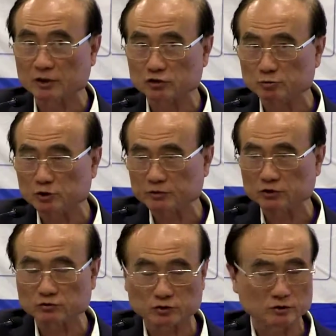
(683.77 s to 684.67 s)
and to move
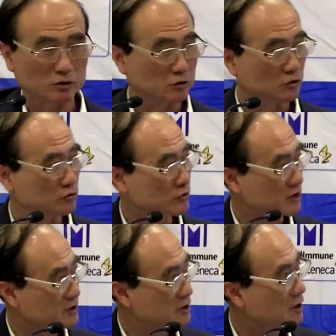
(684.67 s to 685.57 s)
into the
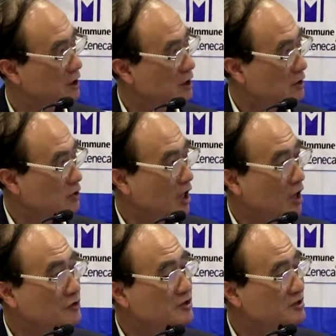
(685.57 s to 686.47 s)
nucleus. So
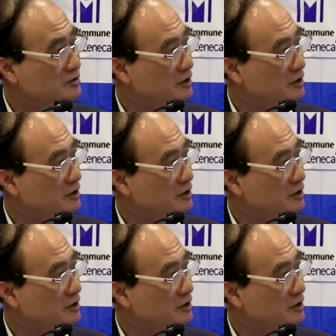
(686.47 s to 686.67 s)
how does